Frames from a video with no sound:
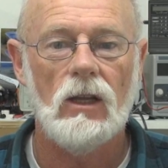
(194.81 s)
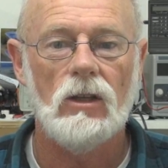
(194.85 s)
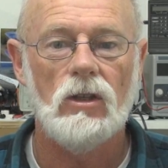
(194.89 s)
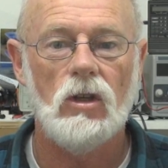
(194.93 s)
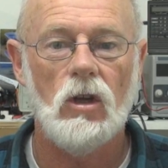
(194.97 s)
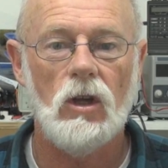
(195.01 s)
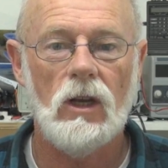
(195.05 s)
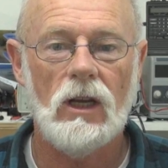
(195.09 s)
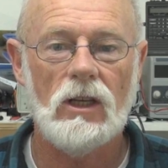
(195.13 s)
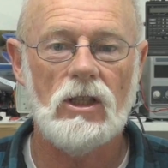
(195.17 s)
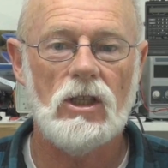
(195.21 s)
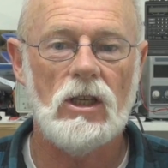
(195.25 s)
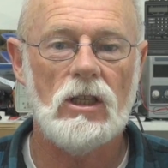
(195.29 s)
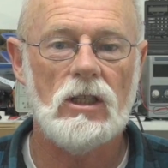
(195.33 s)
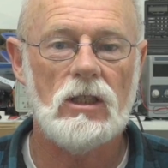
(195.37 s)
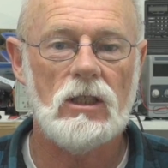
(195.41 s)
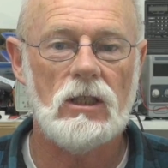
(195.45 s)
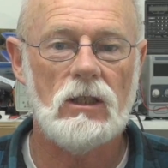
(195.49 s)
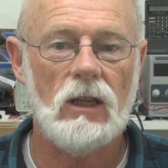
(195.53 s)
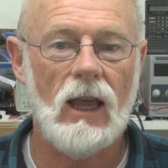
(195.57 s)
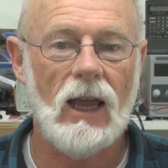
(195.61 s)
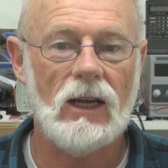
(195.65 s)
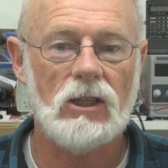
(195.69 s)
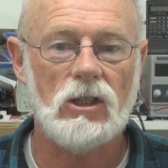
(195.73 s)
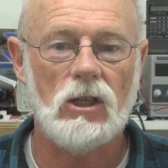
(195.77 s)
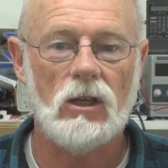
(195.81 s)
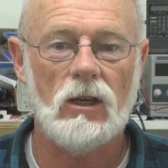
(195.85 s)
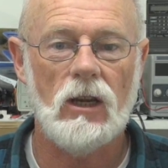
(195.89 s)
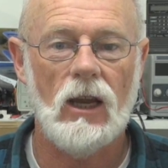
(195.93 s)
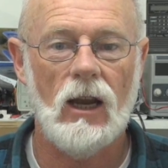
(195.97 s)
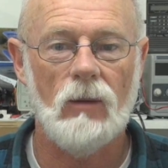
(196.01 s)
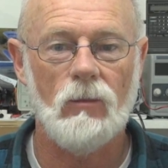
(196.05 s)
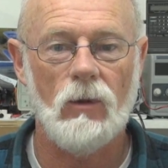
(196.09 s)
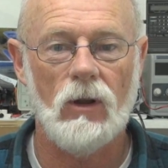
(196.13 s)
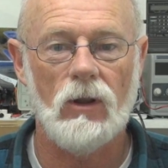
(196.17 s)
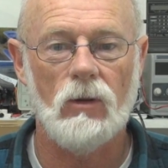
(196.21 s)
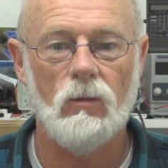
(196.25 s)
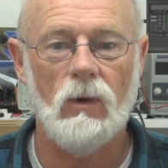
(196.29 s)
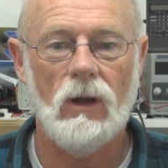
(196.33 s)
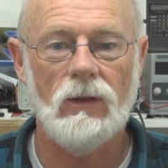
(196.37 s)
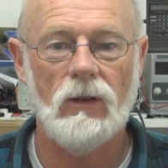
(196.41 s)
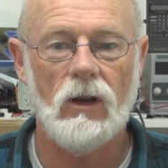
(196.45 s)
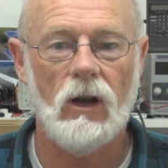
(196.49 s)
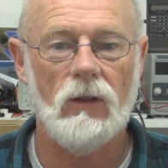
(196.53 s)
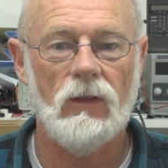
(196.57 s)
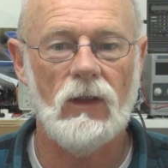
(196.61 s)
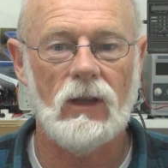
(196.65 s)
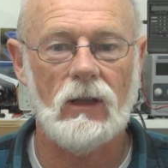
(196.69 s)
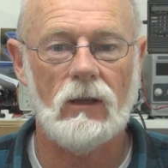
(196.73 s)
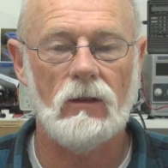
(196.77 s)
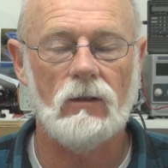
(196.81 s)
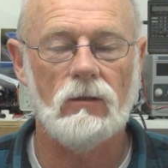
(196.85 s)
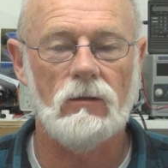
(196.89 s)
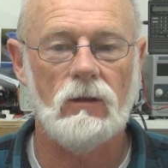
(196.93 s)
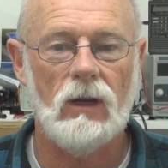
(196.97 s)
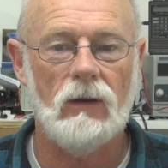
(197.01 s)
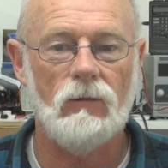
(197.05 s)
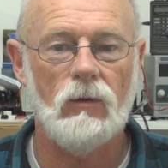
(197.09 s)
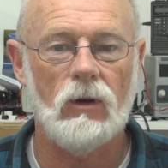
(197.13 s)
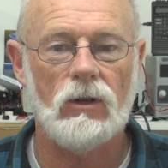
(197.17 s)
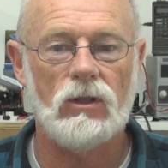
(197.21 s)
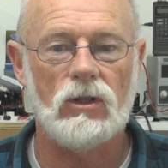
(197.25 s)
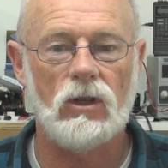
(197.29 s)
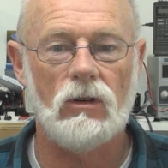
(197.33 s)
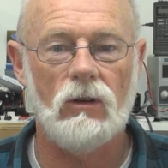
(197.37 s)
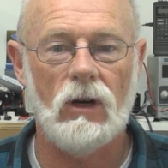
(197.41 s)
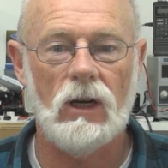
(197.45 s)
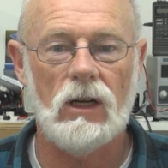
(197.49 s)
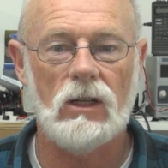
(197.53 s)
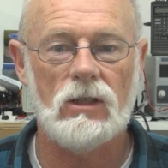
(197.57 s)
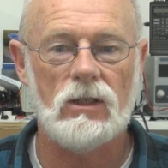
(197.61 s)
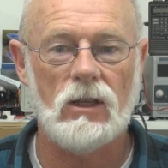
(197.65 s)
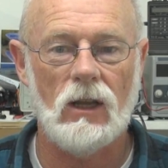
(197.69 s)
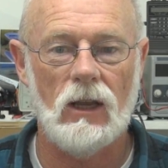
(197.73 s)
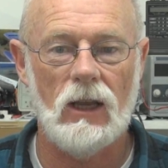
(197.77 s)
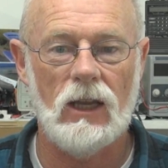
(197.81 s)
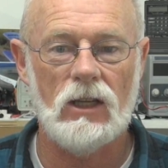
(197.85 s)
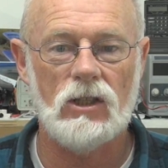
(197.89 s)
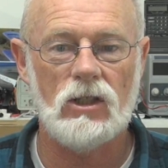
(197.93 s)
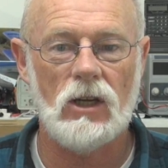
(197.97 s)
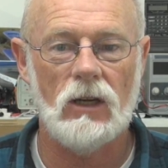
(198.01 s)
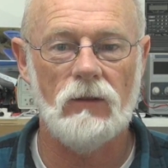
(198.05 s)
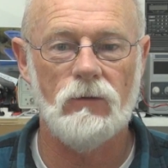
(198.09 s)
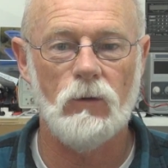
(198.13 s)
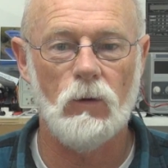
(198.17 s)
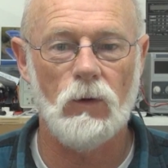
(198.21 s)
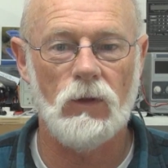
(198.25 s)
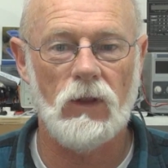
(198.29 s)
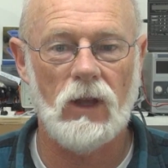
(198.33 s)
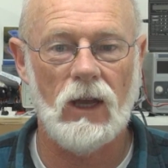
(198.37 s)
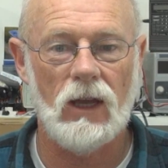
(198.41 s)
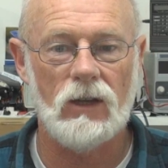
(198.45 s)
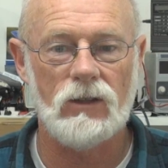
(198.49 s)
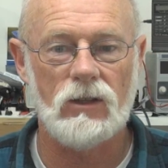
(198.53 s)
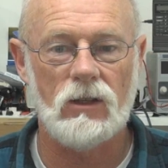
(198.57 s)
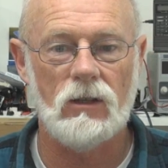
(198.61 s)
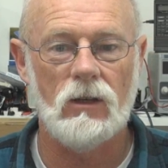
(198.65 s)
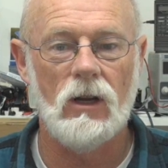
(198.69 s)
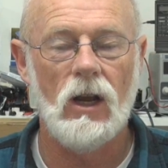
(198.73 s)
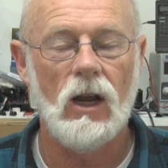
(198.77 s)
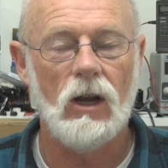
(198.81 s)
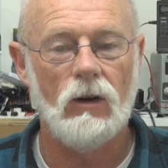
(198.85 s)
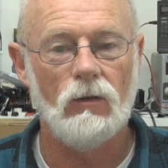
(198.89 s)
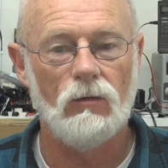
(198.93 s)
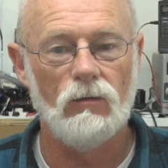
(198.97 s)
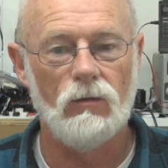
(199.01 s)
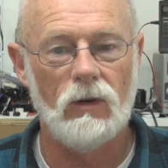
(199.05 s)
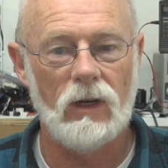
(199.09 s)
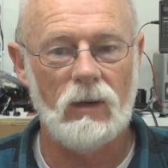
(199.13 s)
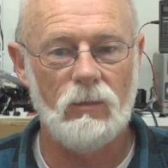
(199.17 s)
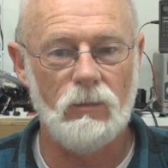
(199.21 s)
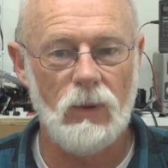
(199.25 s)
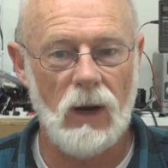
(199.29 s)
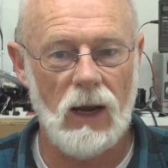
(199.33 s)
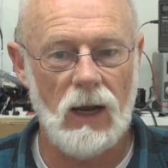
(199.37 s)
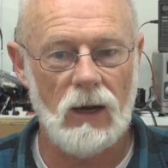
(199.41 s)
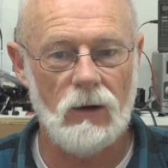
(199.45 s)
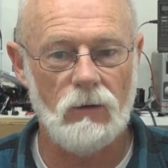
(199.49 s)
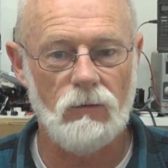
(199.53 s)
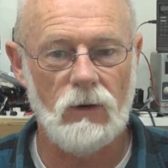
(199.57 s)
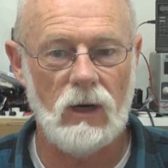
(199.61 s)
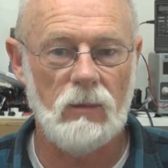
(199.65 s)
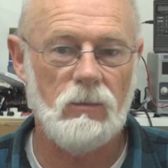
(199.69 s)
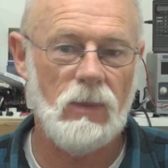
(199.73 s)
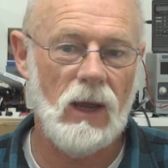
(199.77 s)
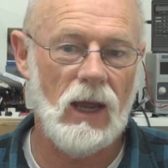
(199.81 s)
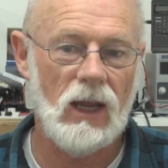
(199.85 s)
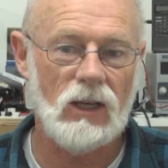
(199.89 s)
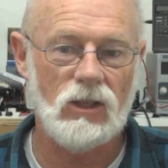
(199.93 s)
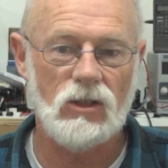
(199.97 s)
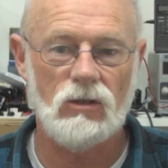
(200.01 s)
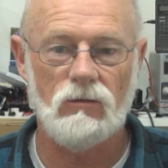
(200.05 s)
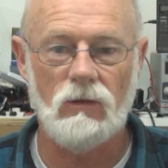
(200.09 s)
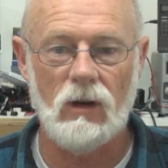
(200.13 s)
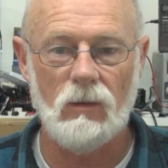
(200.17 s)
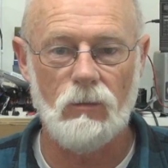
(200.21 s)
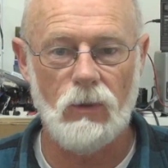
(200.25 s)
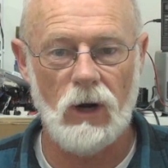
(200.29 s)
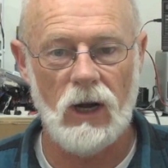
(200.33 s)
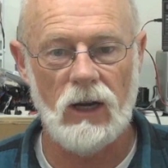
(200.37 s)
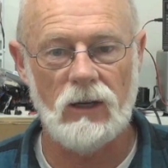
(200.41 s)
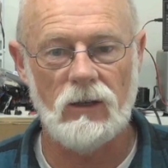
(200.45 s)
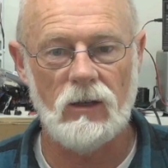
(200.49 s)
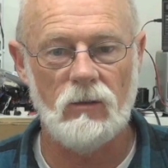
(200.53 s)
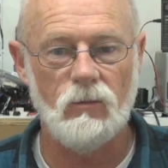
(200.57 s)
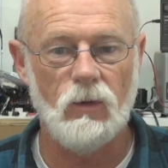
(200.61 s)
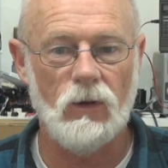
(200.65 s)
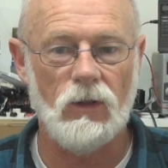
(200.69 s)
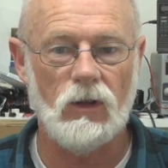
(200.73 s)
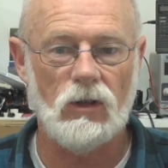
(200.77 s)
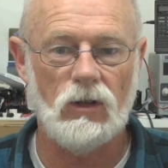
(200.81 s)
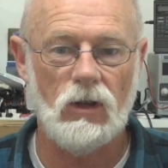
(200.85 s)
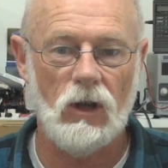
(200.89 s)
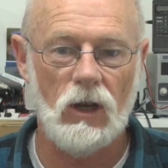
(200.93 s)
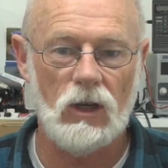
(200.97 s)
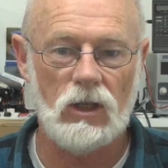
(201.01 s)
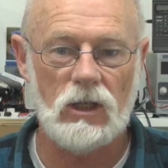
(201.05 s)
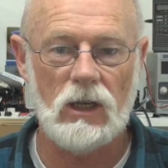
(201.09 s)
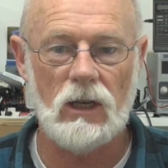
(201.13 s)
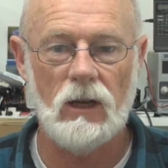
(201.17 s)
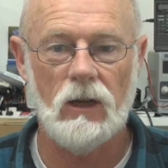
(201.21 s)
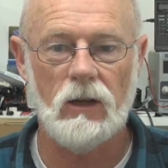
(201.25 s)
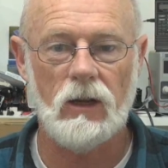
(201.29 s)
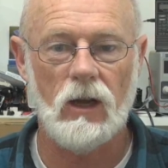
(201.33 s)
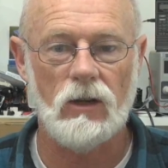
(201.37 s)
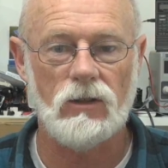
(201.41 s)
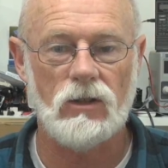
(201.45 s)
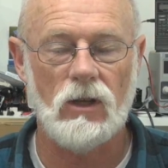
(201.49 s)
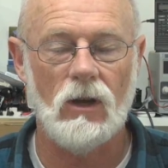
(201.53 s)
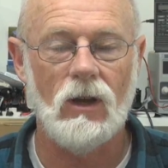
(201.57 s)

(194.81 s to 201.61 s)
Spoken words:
Turnigy action camera, the one that I think everyone's agreed is the SJ4000 rebadged, rebranded with the Turnigy logo.